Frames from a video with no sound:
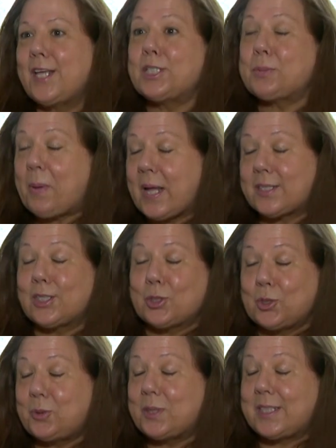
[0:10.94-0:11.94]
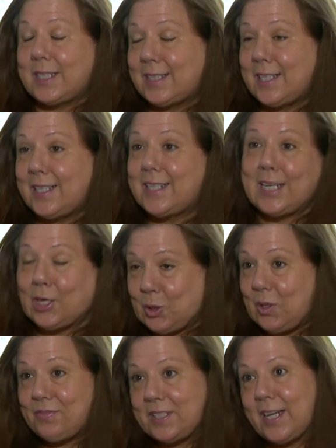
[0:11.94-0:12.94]
is Back to School with Dignity
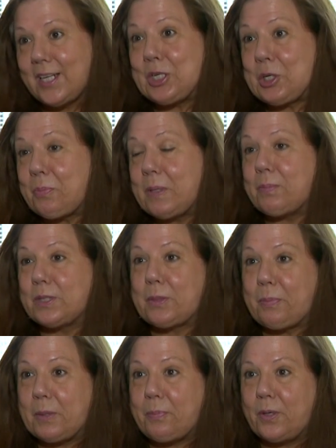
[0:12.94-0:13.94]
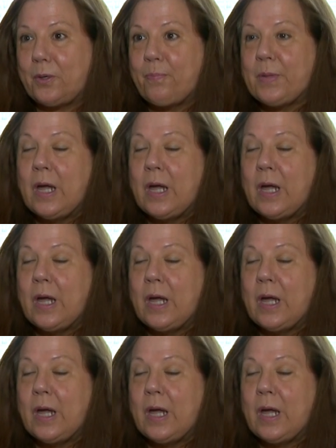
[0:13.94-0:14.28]
kickoff day here at People to People.